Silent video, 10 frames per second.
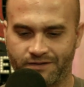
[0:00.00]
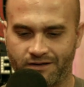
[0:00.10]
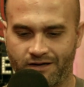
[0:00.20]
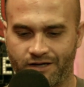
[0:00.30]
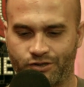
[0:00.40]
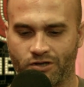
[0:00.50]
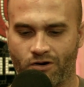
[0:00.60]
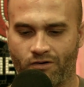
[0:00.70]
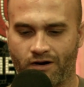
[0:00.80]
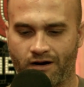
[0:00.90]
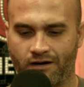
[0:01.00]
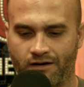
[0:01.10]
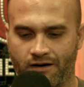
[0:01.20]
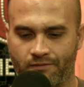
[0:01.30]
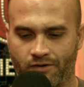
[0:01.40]
Hey, Joe.
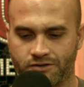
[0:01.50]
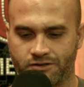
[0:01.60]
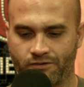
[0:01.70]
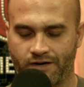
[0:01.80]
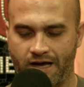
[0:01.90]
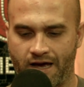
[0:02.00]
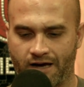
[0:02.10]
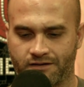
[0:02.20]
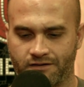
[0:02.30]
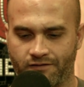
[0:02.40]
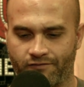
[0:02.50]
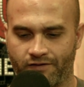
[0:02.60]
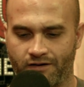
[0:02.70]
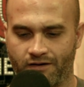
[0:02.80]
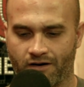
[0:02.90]
I'm also an active
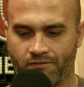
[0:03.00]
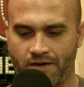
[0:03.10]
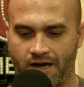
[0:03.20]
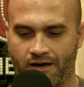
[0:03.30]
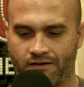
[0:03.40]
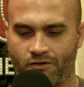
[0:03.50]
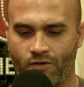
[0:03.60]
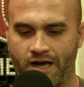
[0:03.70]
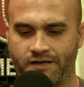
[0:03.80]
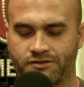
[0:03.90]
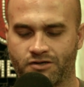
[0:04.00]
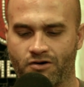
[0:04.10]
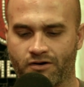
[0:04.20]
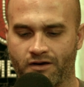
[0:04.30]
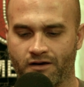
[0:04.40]
young man who hates
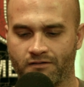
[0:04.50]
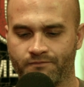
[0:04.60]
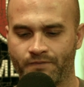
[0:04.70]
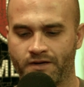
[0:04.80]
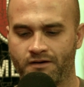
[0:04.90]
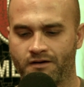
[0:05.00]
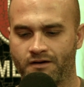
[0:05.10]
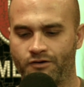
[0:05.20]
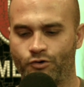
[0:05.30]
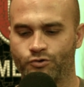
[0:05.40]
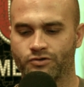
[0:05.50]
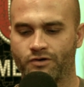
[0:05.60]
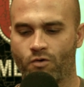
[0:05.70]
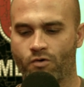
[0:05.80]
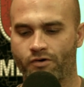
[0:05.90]
cooking and usually
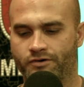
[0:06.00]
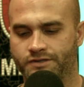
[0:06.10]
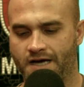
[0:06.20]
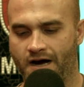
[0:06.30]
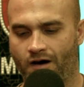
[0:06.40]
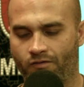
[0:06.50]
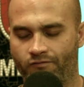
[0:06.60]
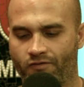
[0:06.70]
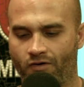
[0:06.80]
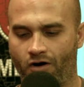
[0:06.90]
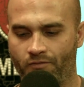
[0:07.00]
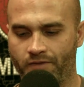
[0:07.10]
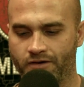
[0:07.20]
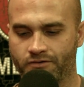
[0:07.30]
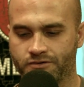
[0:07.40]
orders out for all
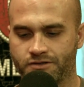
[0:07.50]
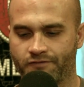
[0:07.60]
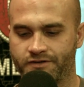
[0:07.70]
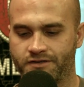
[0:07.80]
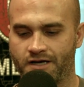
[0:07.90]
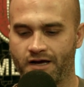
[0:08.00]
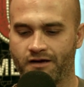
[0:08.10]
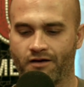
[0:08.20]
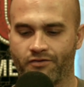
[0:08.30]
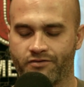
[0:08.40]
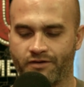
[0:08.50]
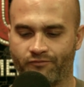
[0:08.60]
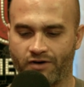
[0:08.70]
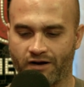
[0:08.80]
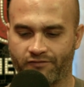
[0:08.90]
meals of the day other than
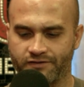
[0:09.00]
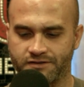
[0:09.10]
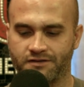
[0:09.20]
breakfast.